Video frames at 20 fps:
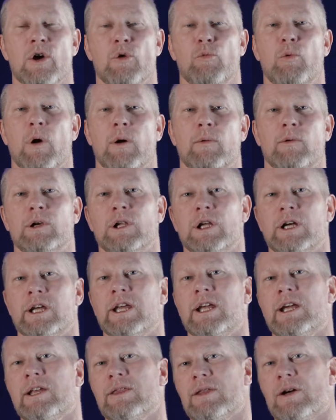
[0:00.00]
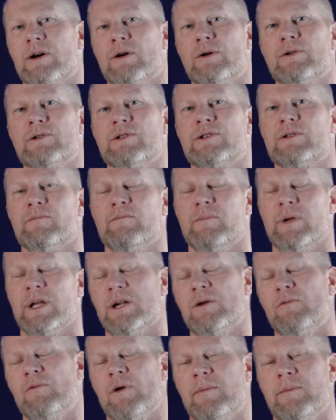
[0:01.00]
where we're looking at those
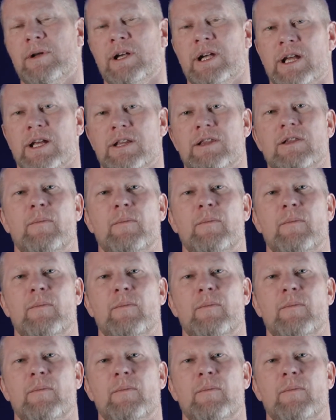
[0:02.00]
men and women in